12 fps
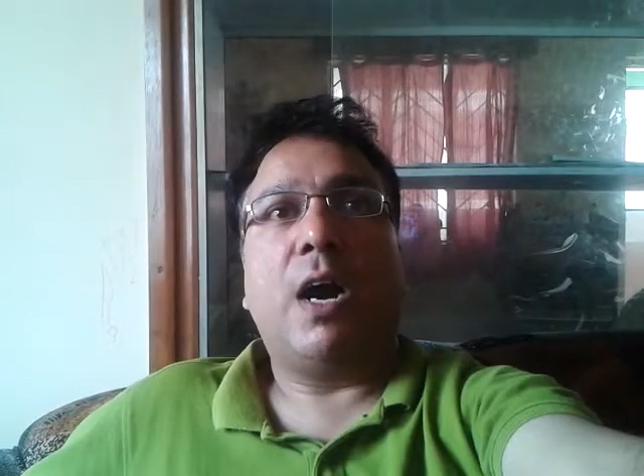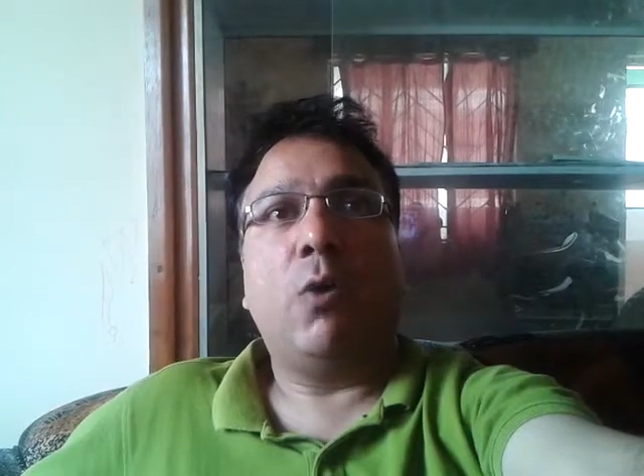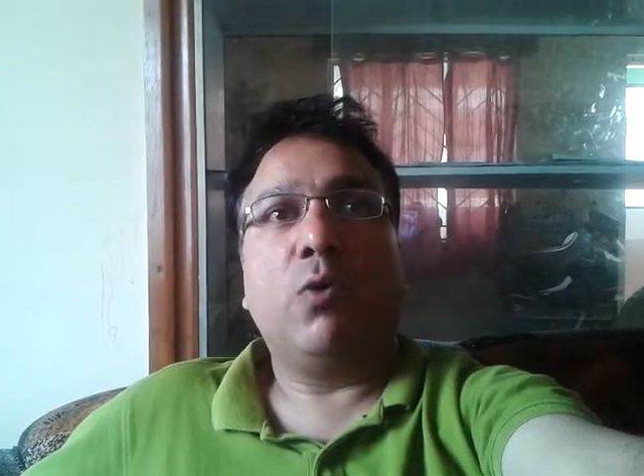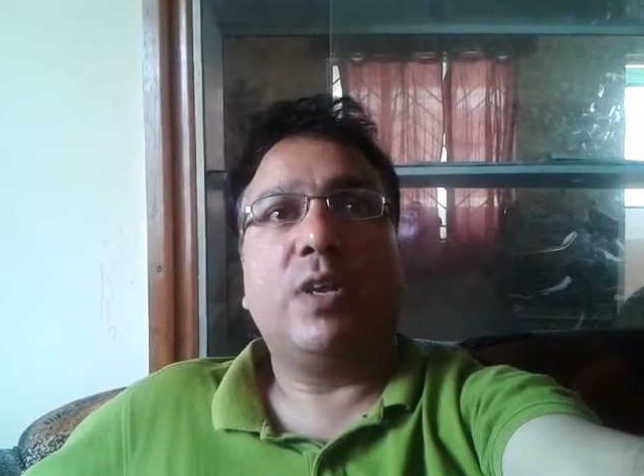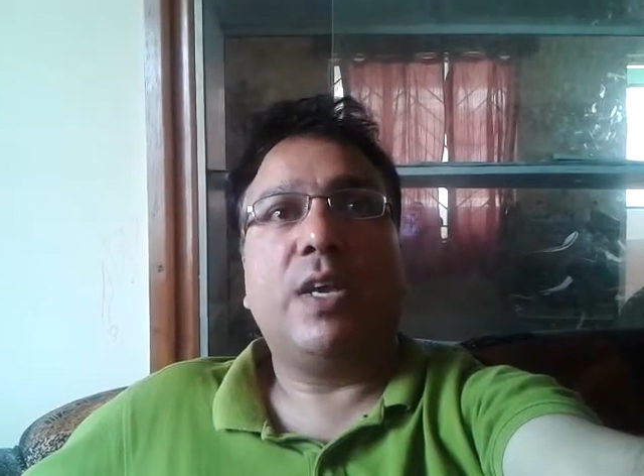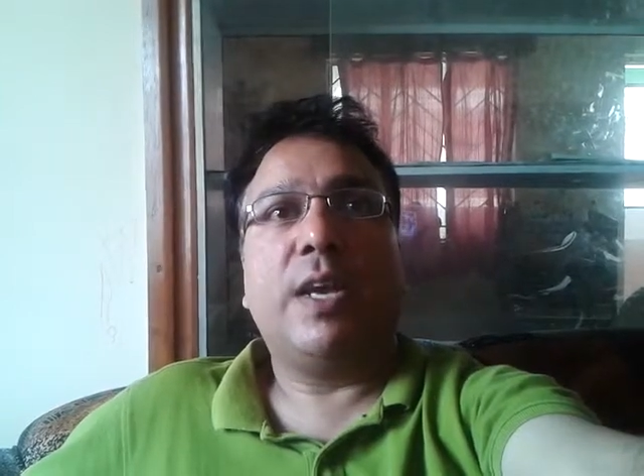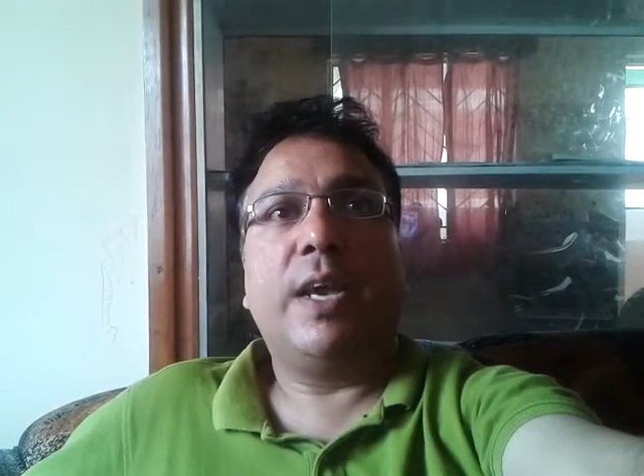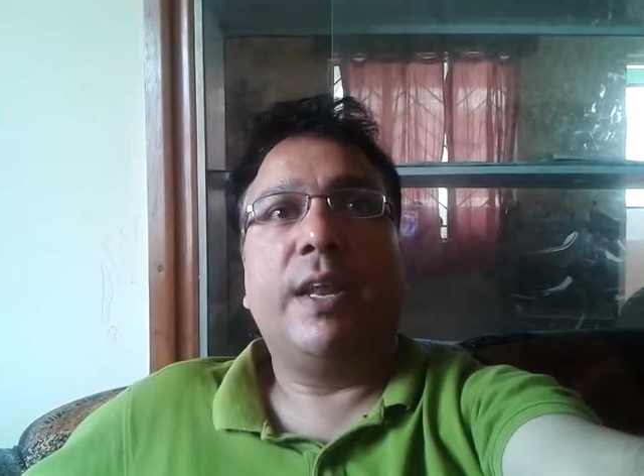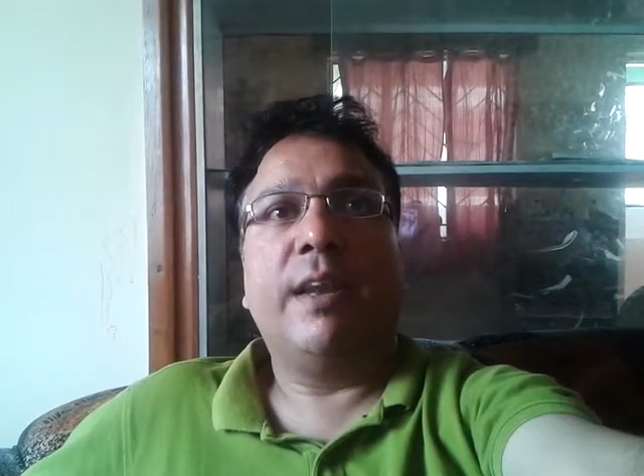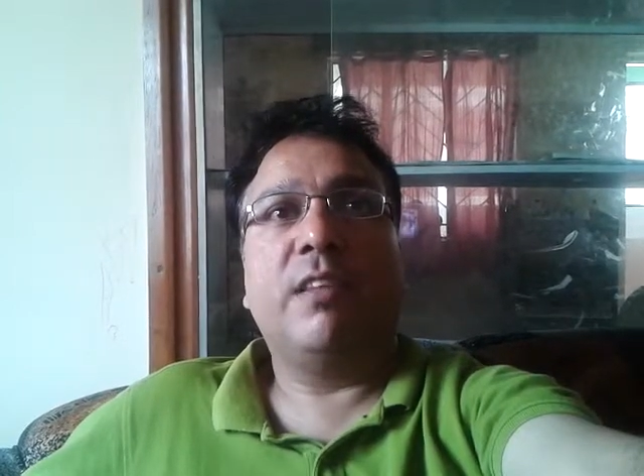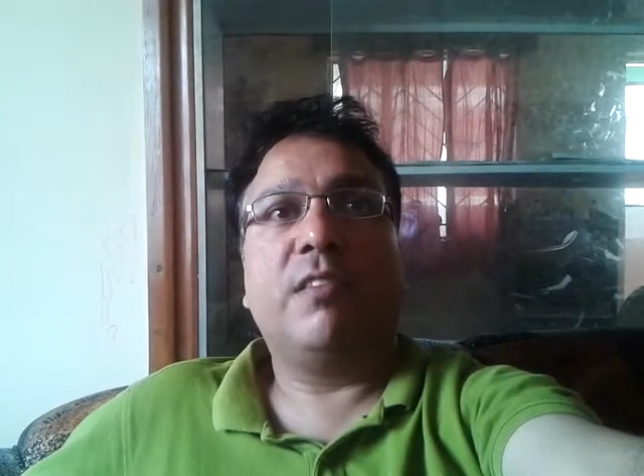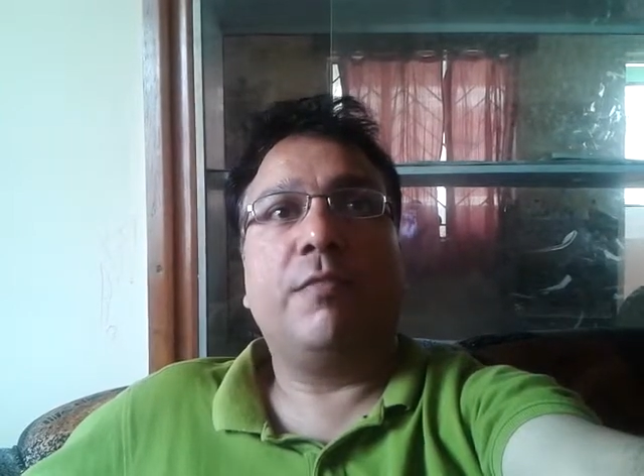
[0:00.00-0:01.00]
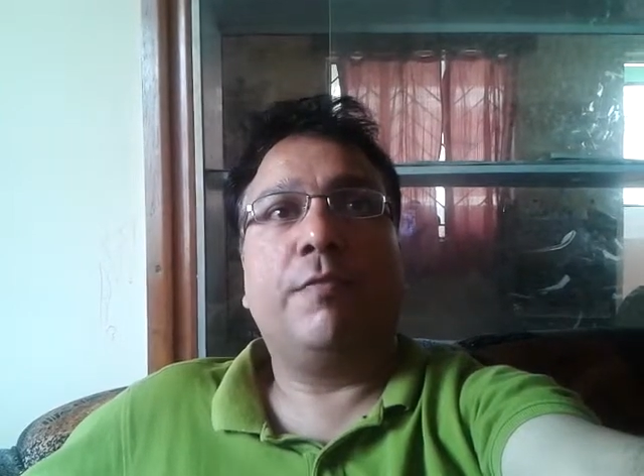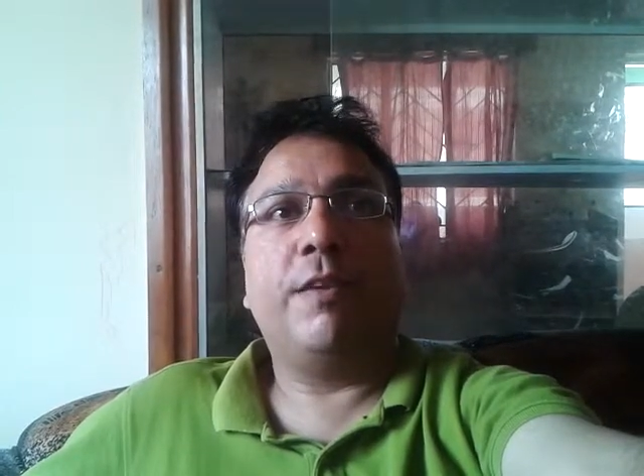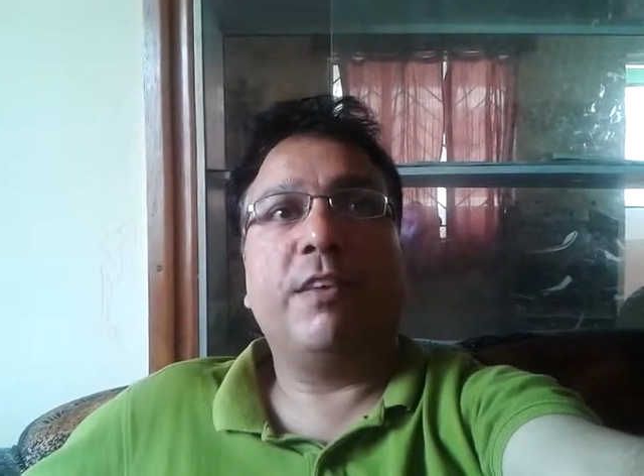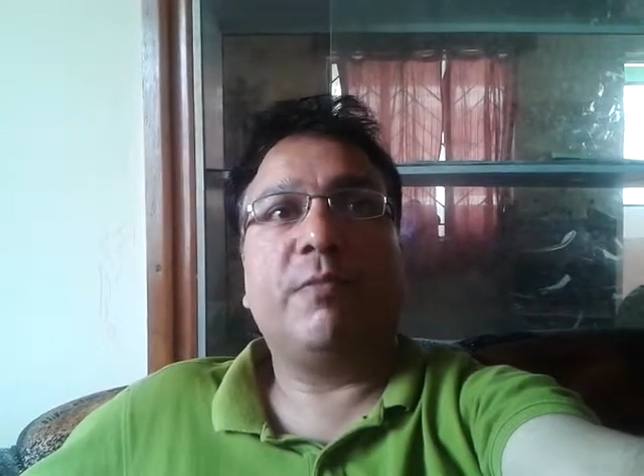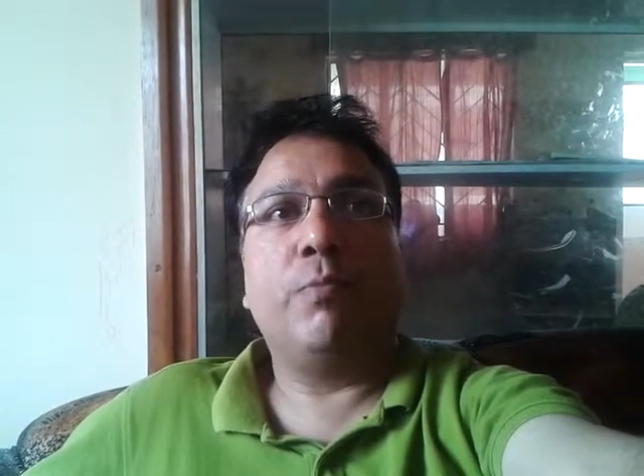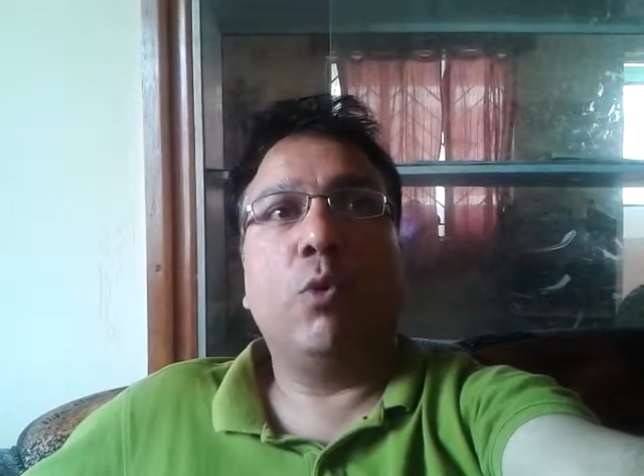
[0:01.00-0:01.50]
out in his
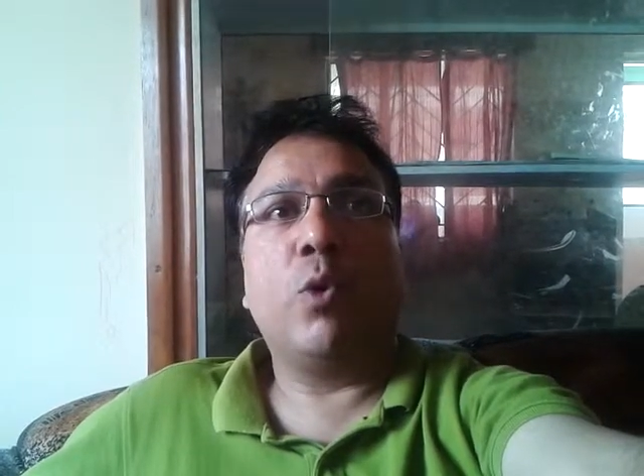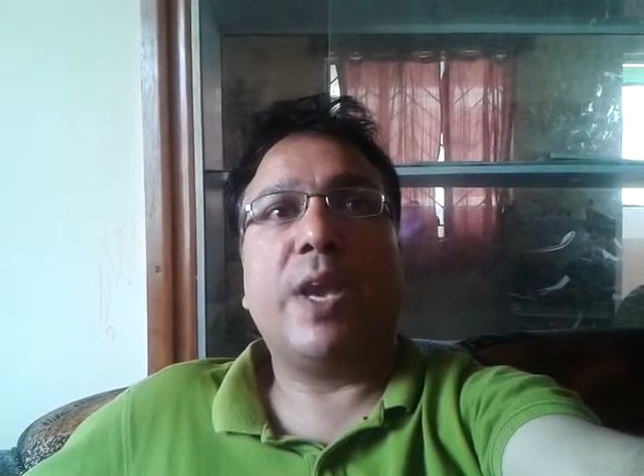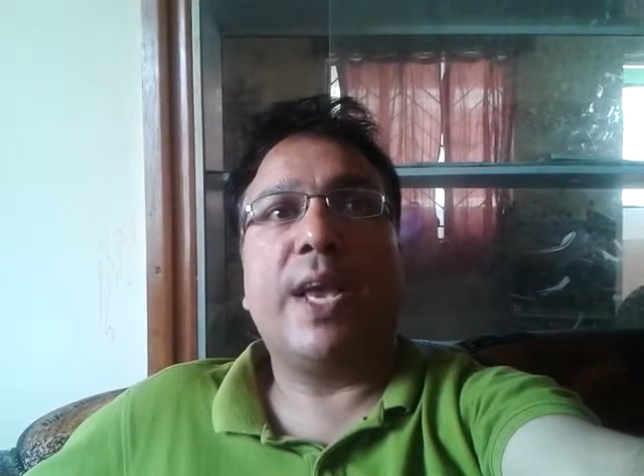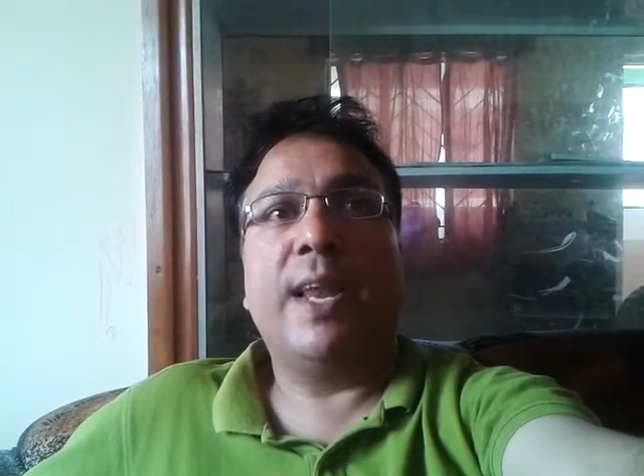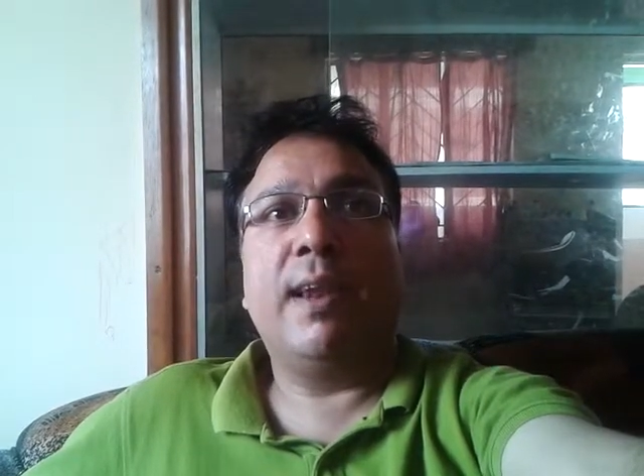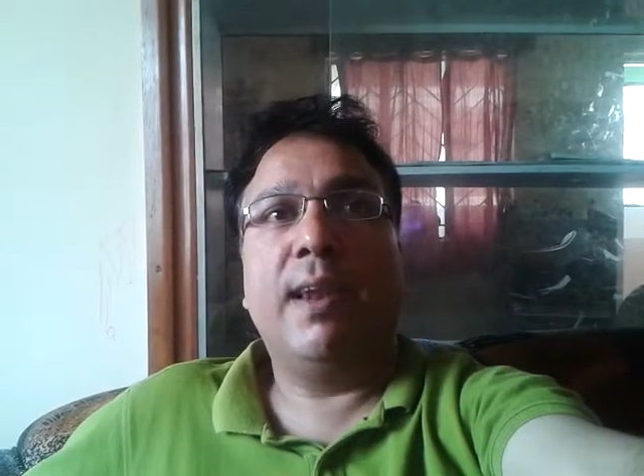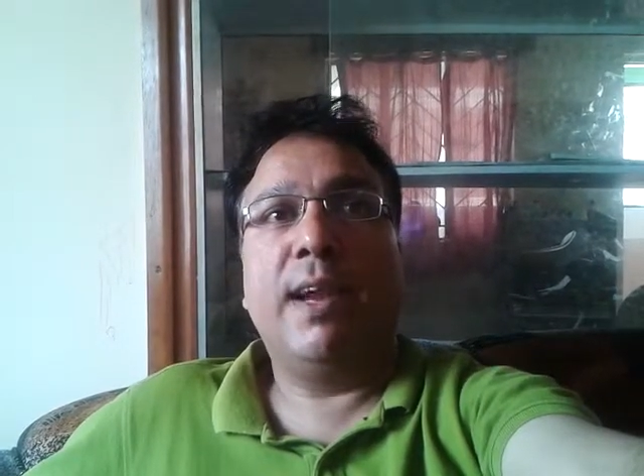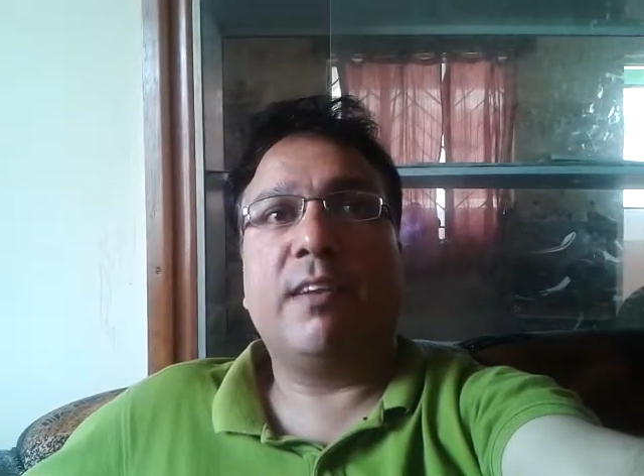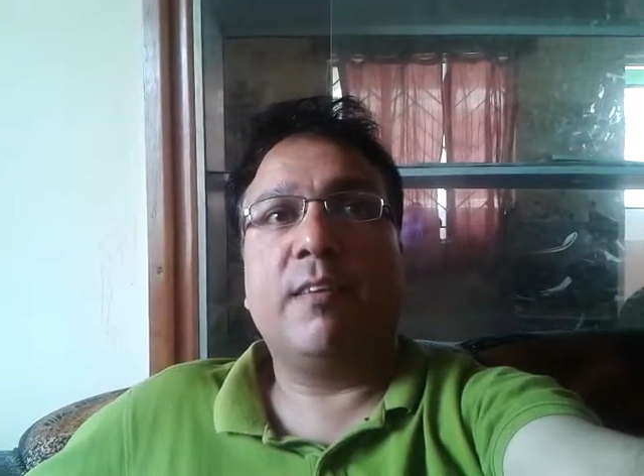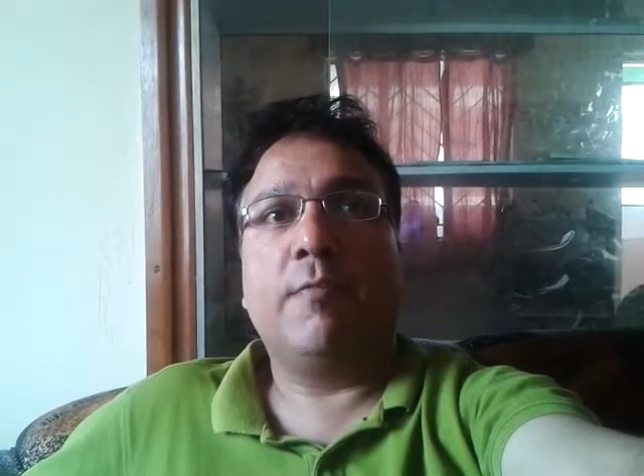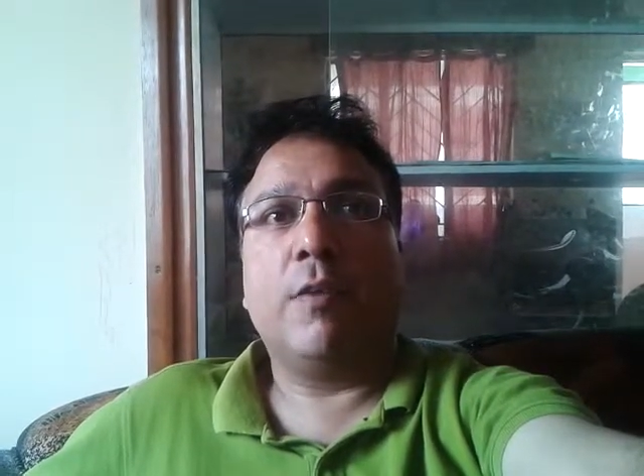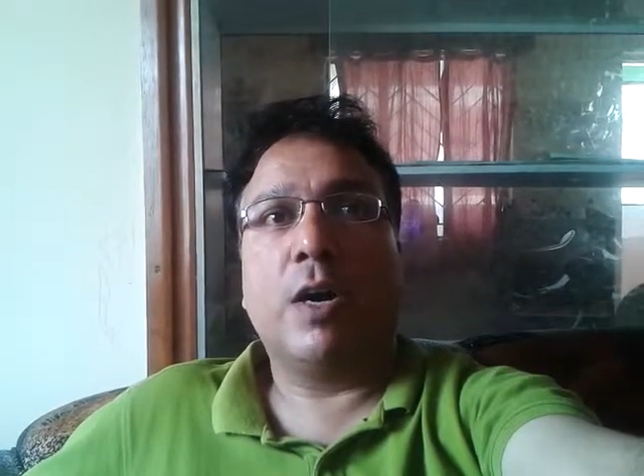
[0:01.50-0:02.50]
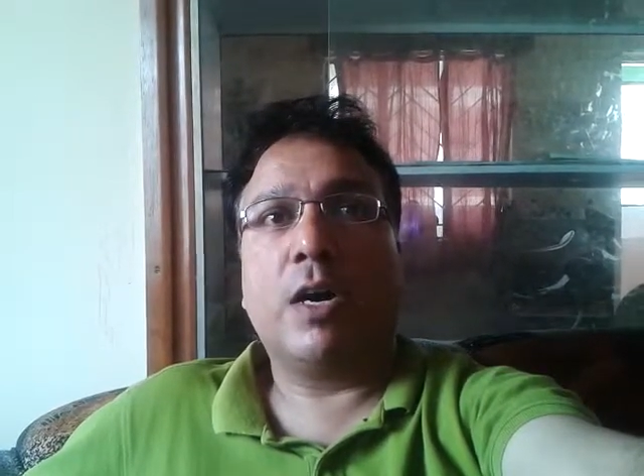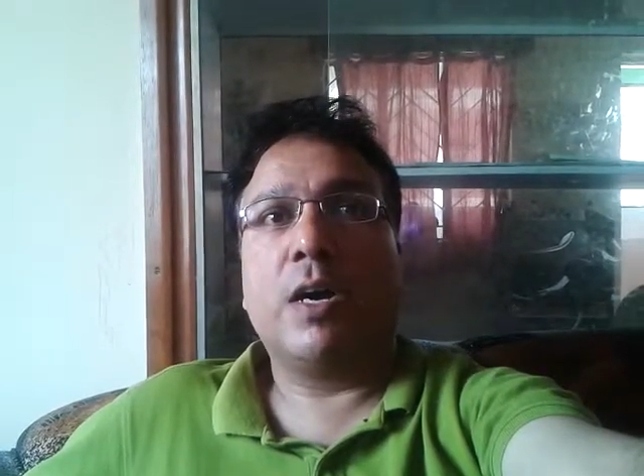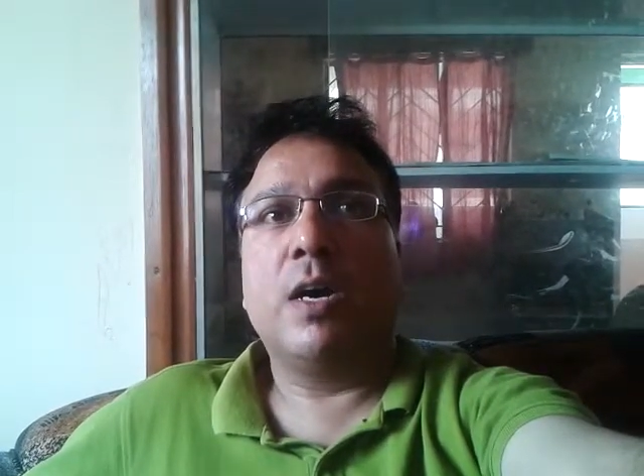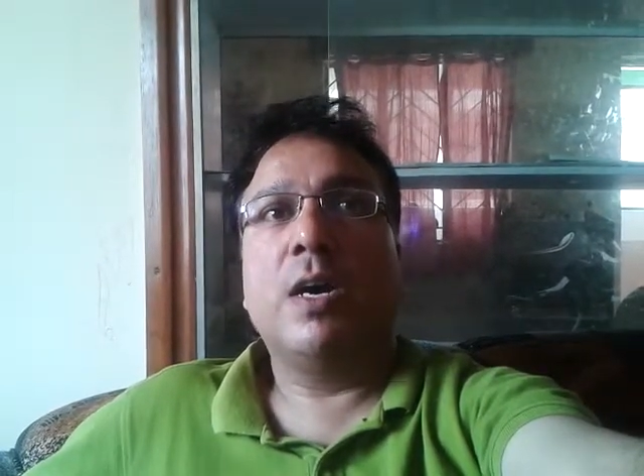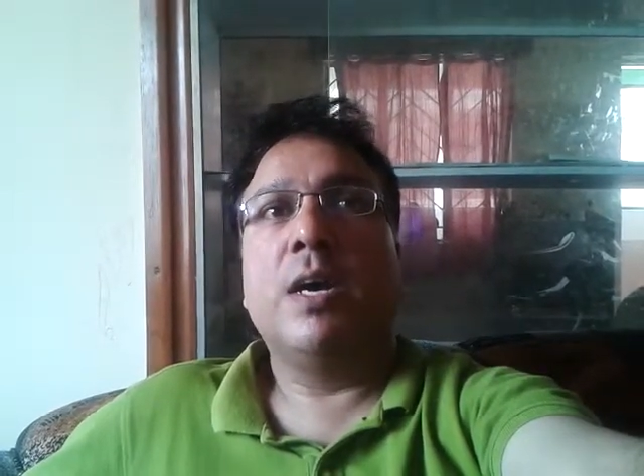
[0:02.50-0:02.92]
first book in later work,